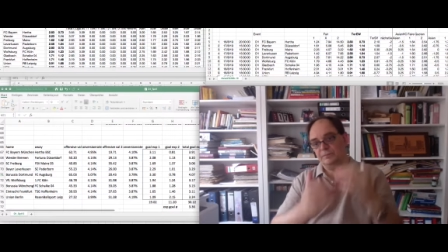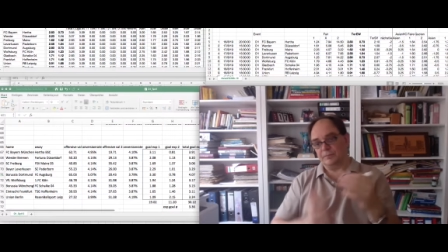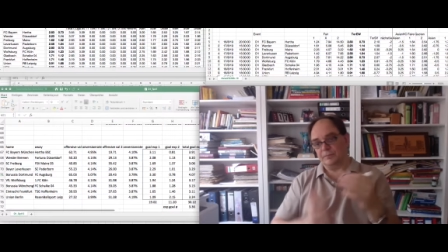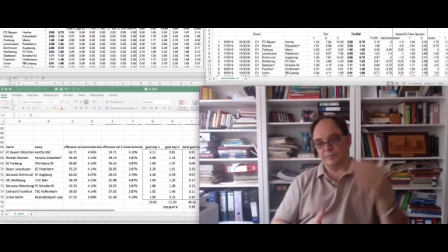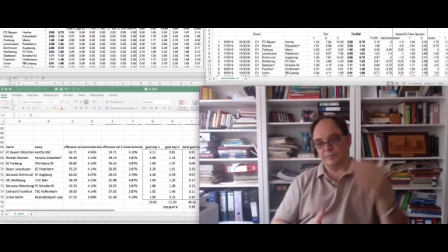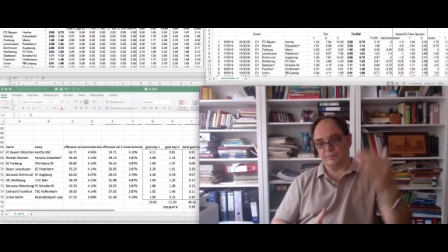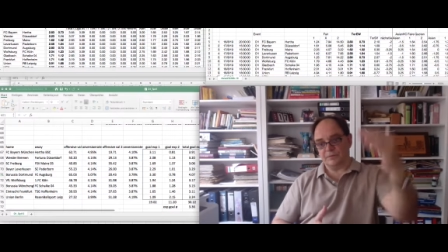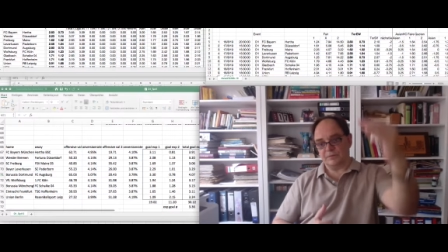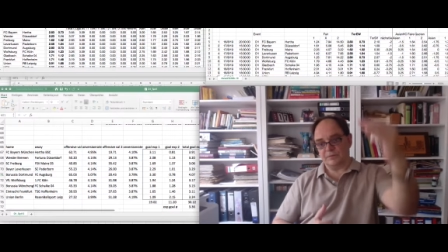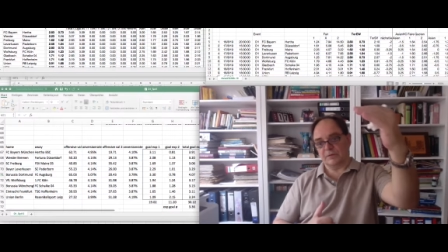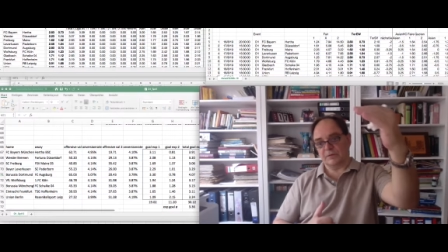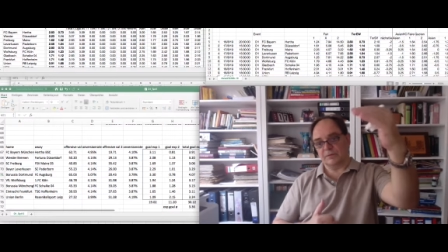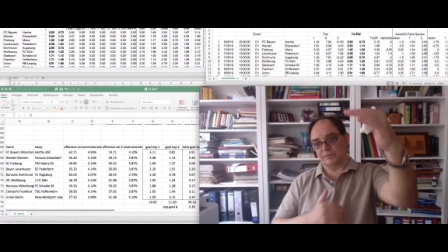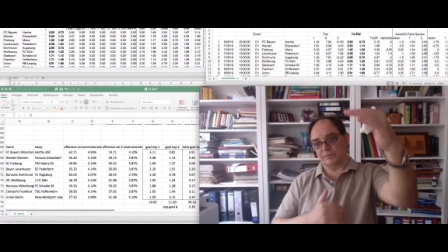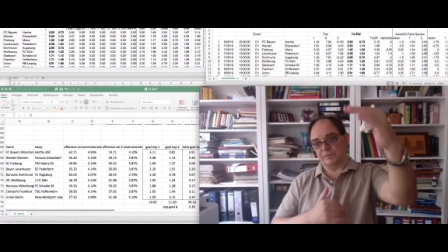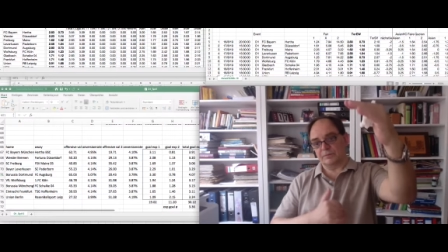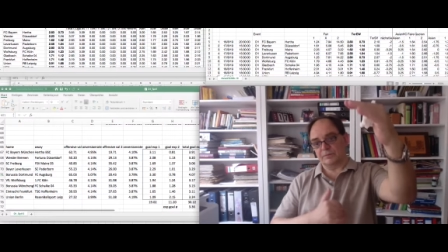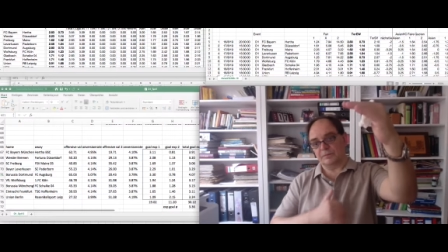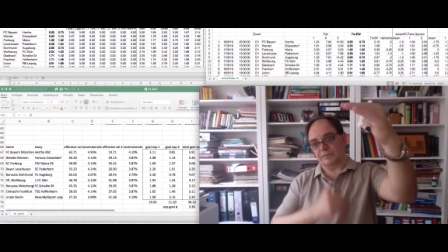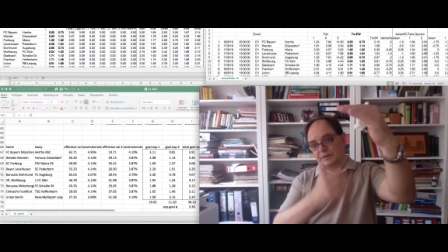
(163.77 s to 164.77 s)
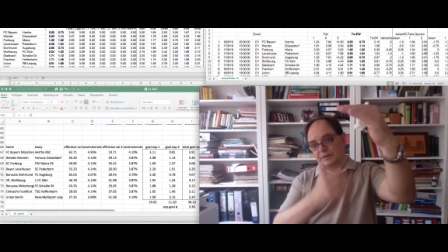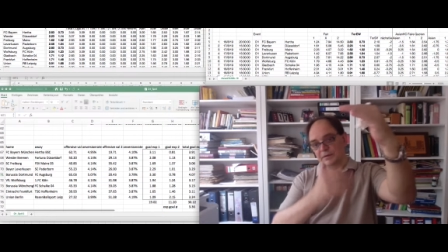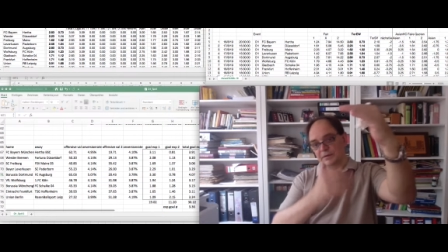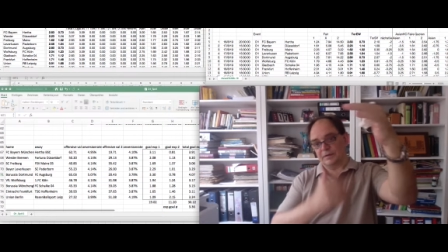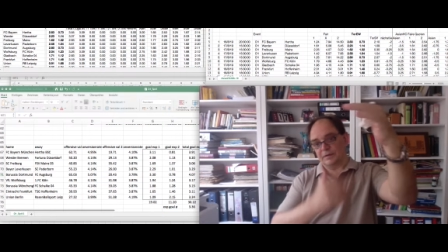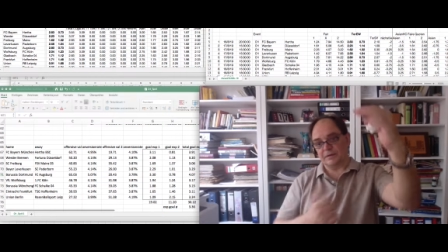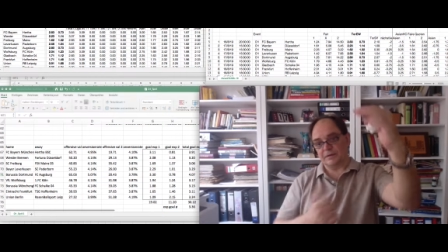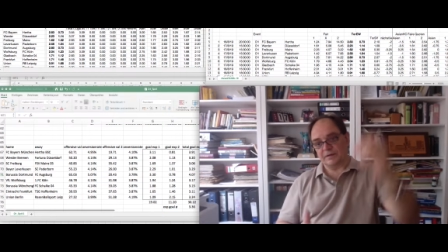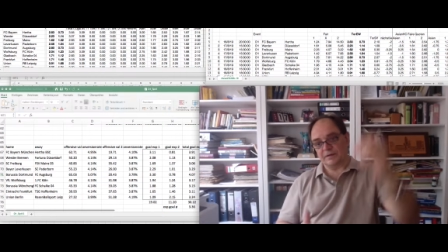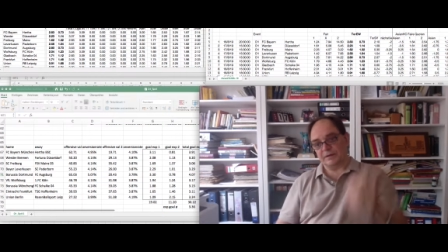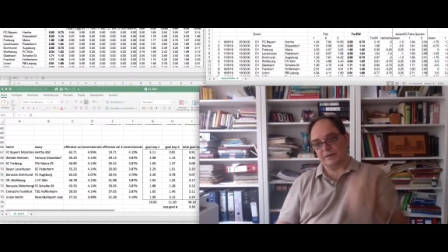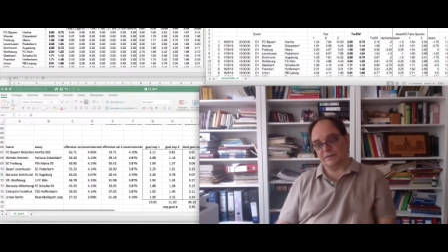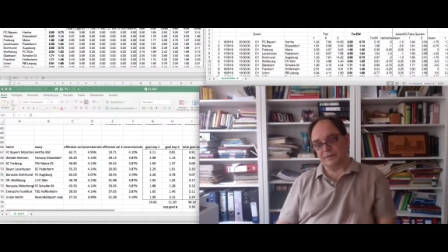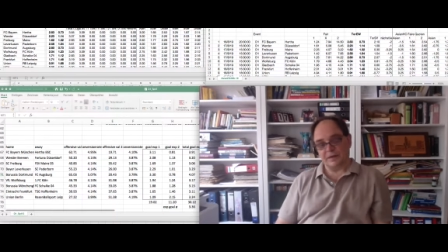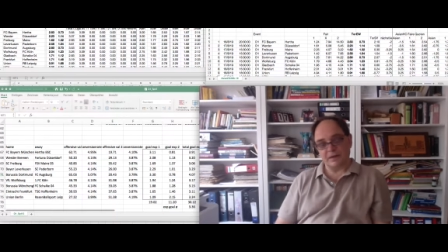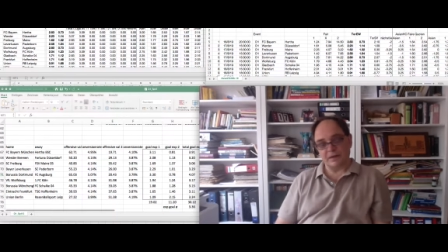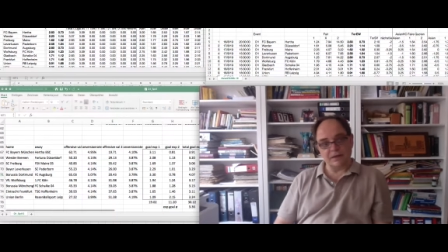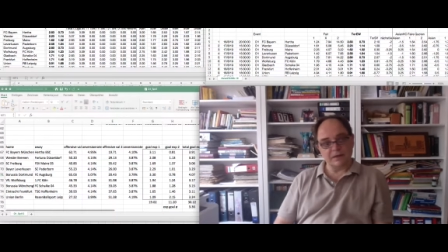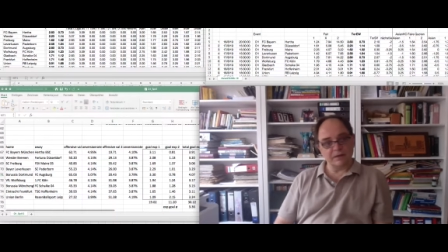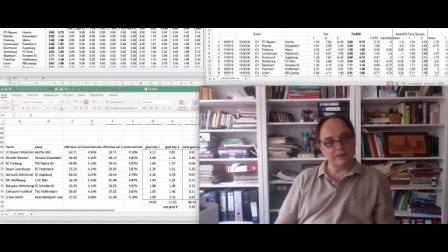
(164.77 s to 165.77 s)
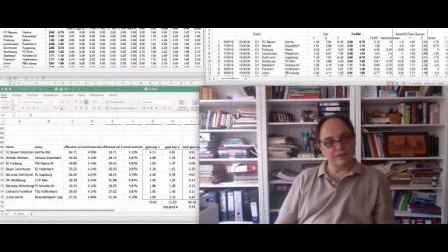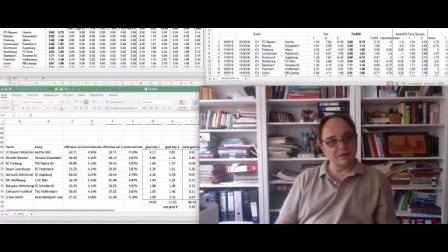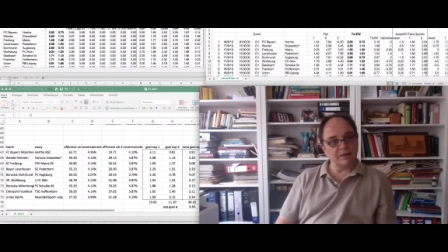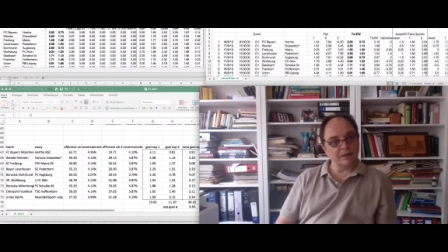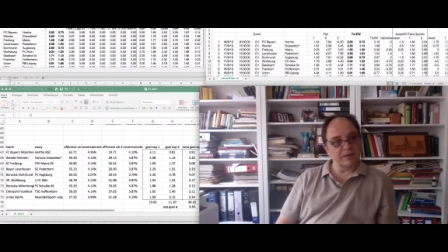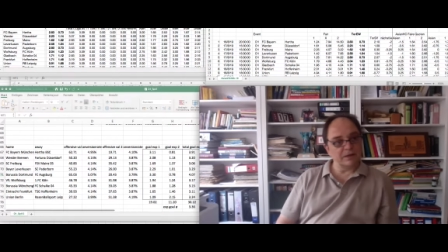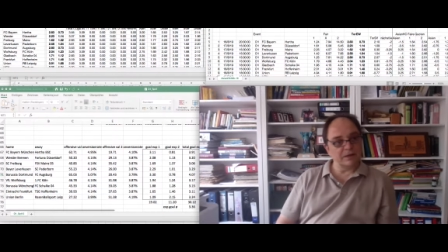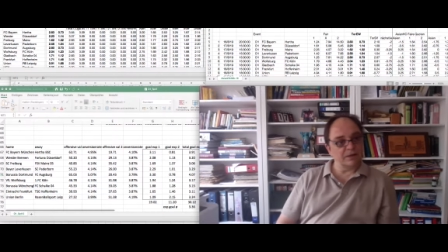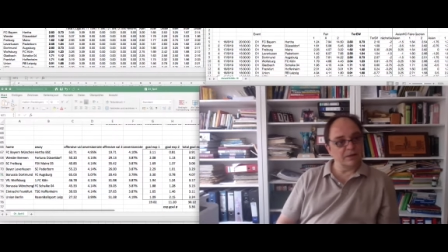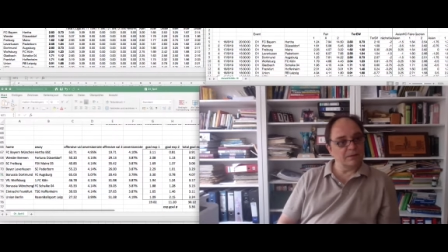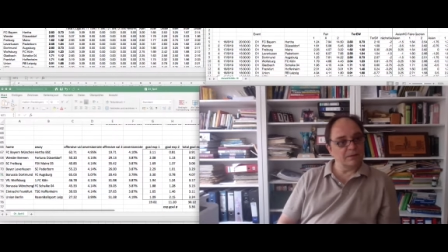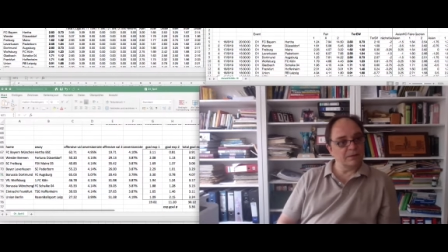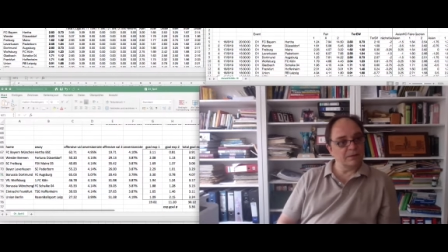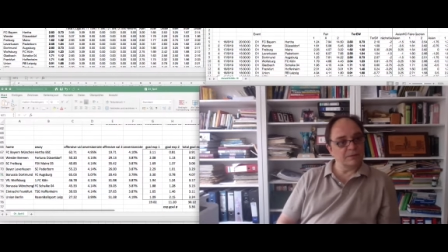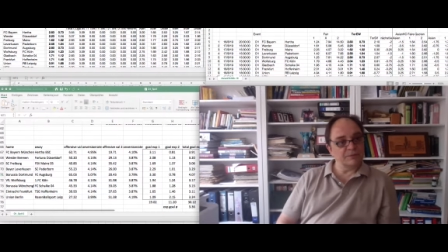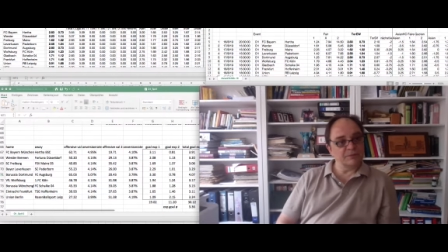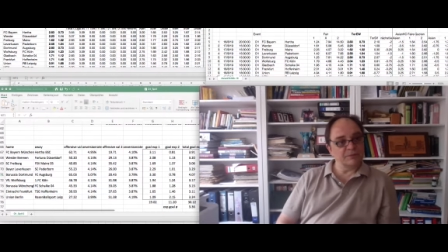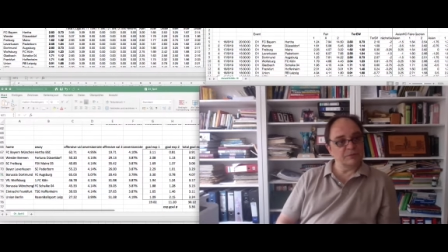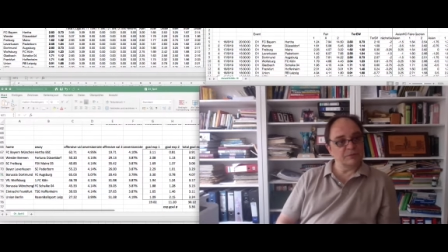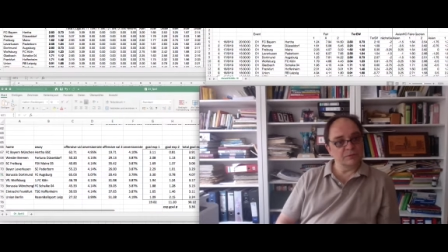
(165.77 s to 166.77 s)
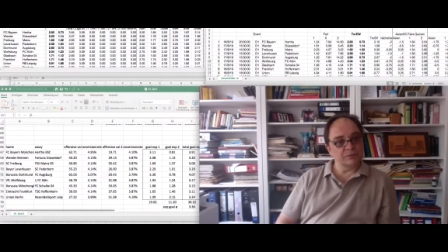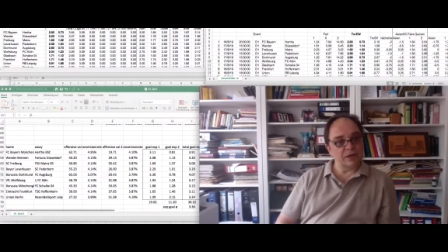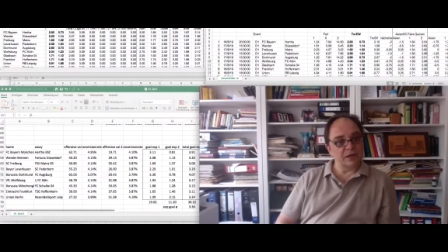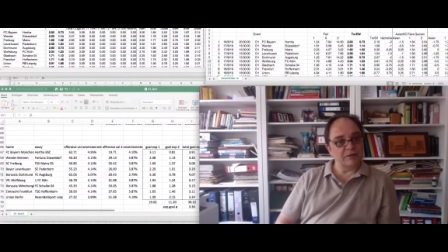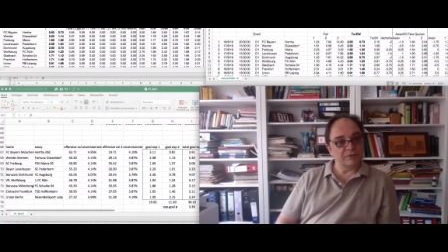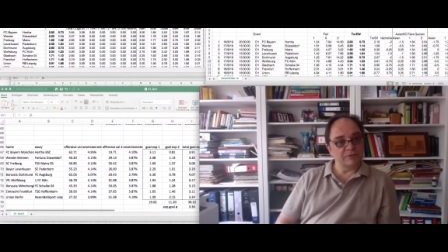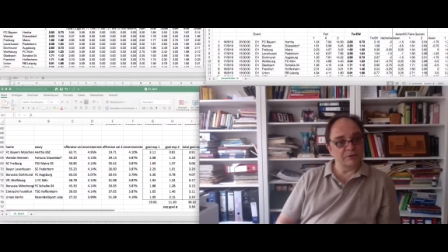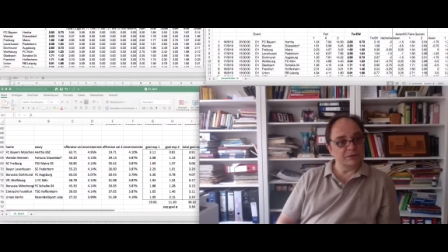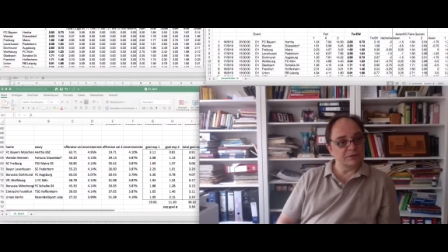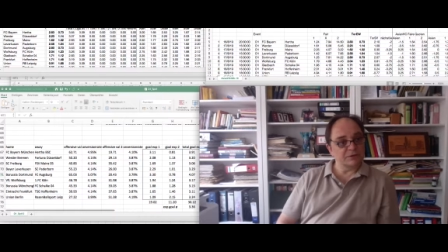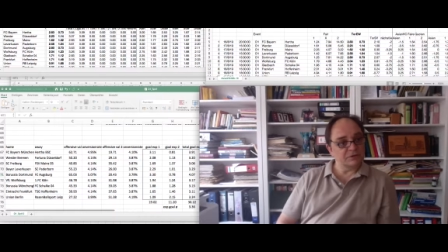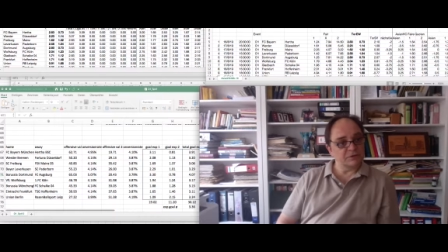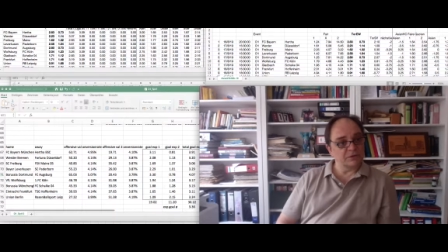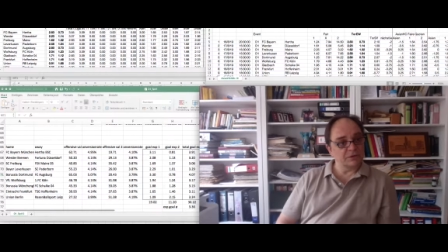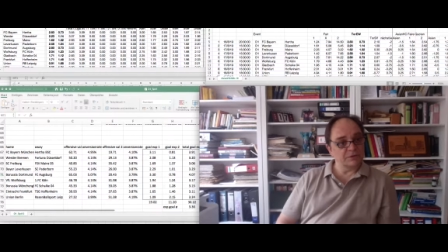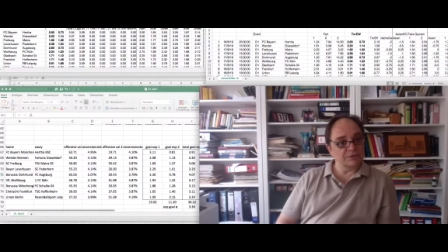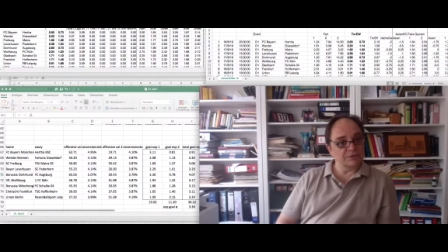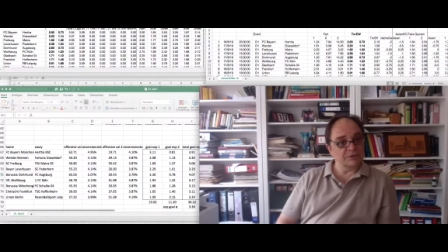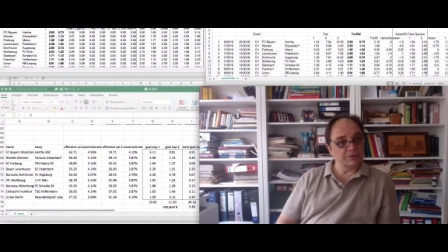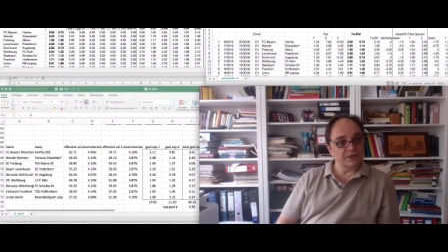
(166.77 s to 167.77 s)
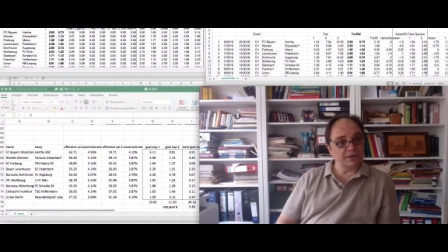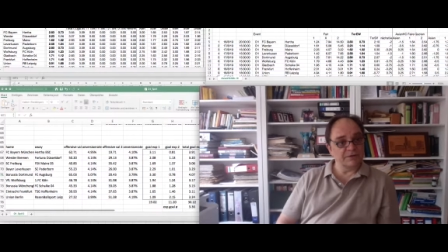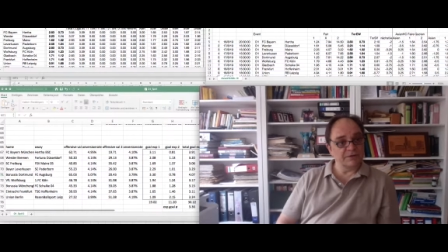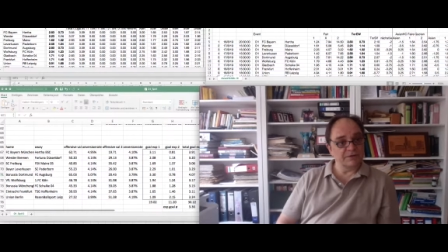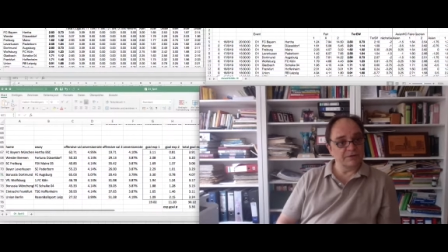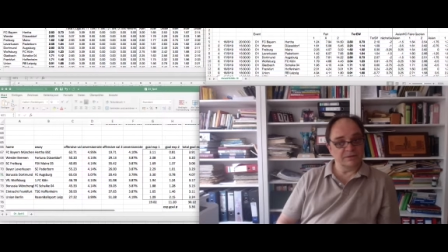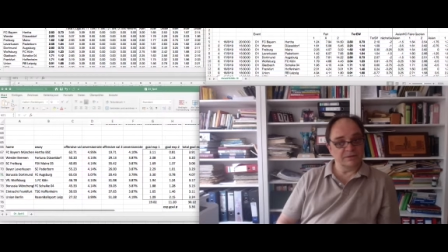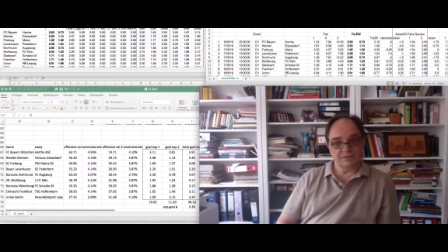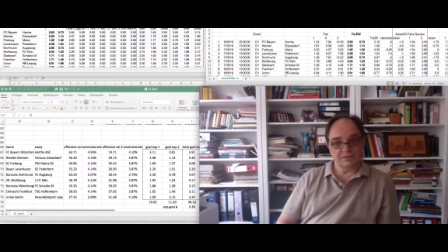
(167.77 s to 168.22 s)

So they come up to average altogether.